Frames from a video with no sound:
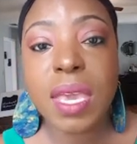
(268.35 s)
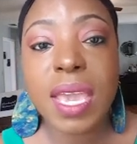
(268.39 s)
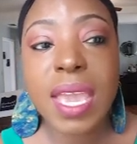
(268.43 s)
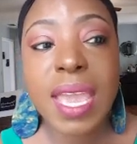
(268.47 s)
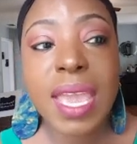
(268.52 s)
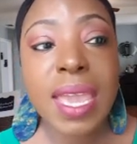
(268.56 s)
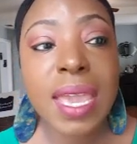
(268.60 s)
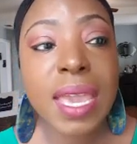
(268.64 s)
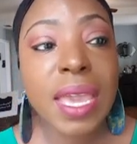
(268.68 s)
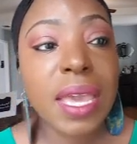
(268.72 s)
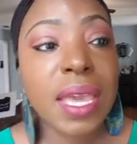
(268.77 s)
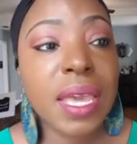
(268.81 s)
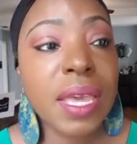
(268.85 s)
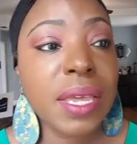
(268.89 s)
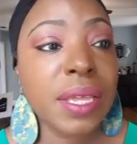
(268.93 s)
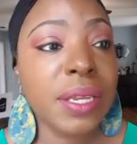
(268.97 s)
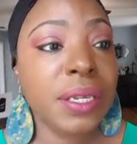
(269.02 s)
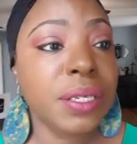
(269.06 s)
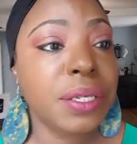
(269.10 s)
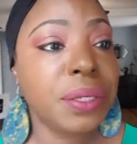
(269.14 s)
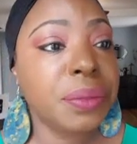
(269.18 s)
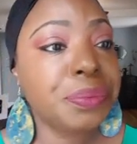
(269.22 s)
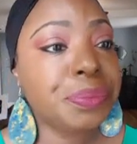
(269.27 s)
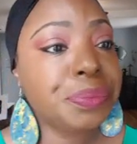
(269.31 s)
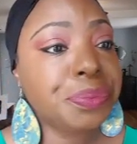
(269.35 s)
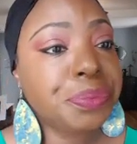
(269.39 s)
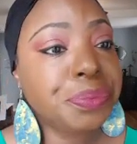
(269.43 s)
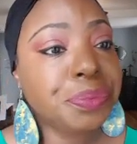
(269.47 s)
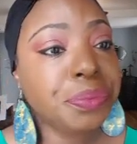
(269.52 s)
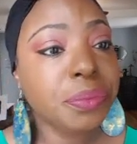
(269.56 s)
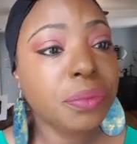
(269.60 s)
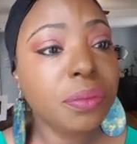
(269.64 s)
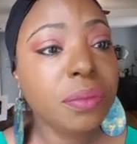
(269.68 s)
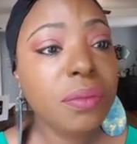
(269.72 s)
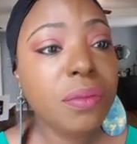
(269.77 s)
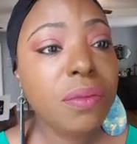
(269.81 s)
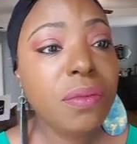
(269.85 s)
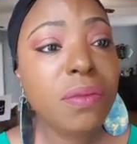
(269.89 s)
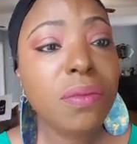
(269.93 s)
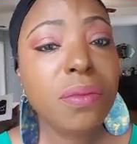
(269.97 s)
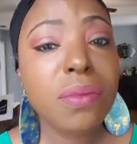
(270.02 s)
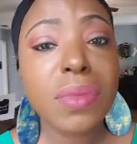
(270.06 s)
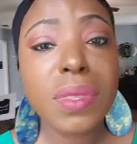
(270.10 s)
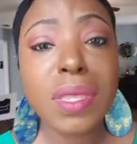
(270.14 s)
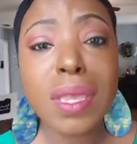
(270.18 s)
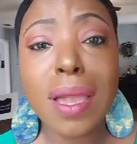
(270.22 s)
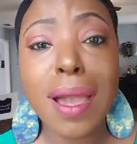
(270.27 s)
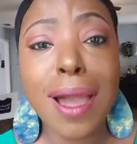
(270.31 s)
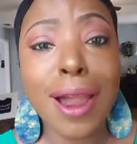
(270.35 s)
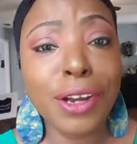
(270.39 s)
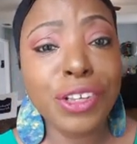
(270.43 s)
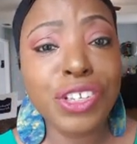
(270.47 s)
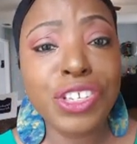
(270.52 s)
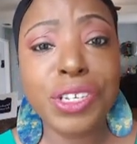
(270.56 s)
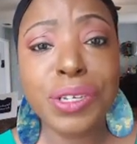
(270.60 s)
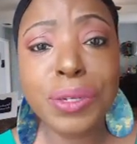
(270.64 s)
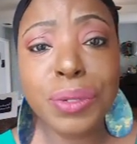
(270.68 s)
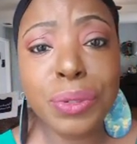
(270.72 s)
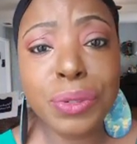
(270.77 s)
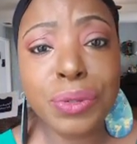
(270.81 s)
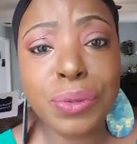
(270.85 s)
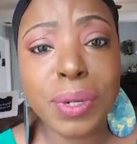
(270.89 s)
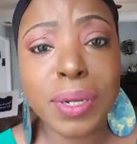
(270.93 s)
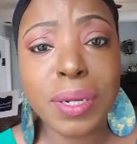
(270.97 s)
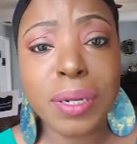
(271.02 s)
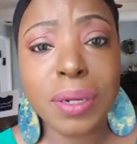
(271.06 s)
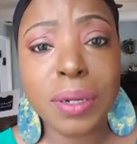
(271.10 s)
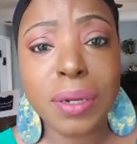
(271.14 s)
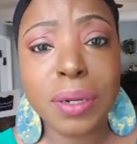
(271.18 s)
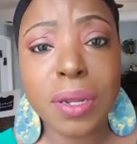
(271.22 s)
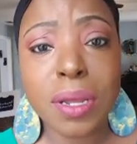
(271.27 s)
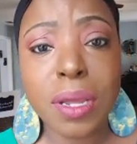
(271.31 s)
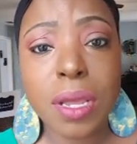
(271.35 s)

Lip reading: And our children.